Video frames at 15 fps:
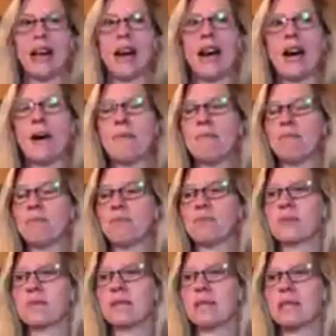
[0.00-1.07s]

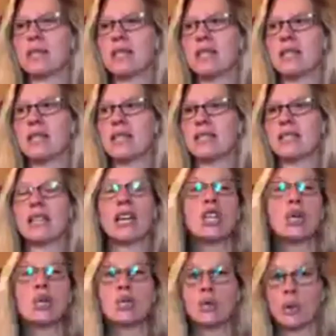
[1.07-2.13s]
suck
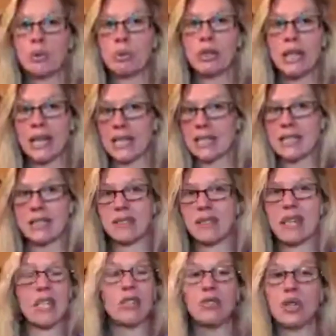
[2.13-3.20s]
you into a place
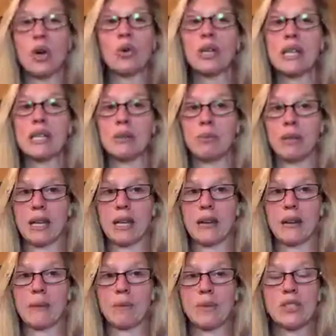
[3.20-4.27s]
that you don't need to be.
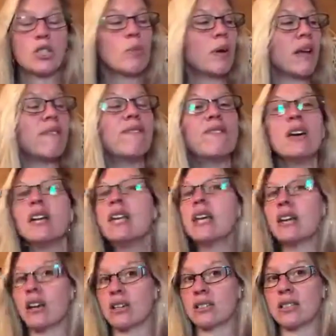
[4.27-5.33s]
So by
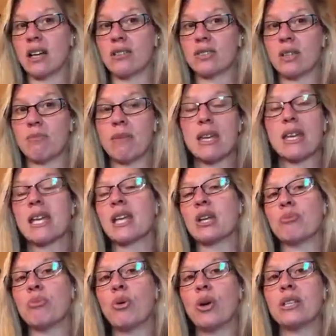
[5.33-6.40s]
filling ourselves and making it
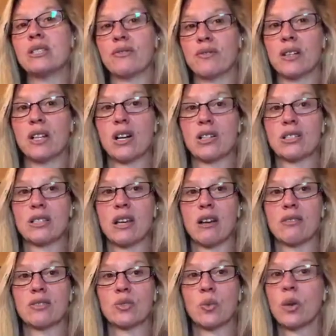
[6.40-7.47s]
a point to fill
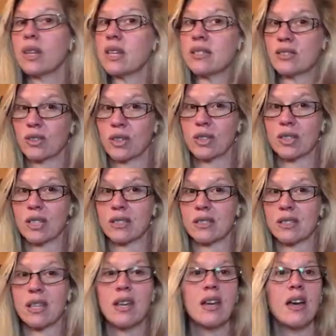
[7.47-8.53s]
ourselves with His
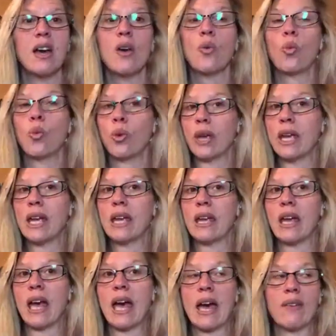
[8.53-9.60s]
goodness,
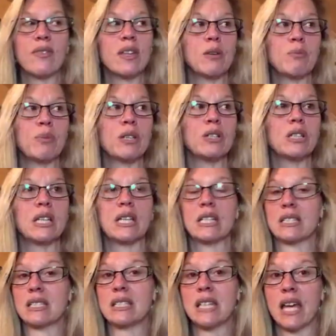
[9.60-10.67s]
we have the ability
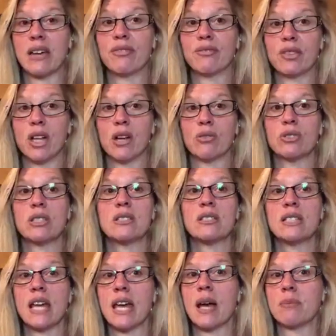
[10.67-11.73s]
to stay afloat, to
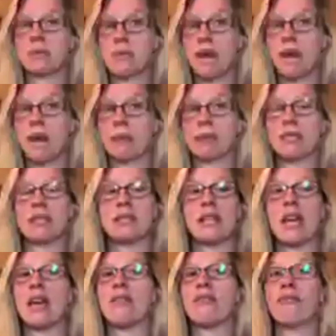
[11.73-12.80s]
stay up top, to
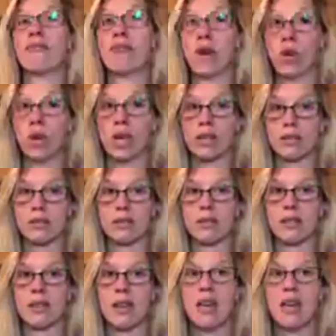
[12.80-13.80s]
stay focused,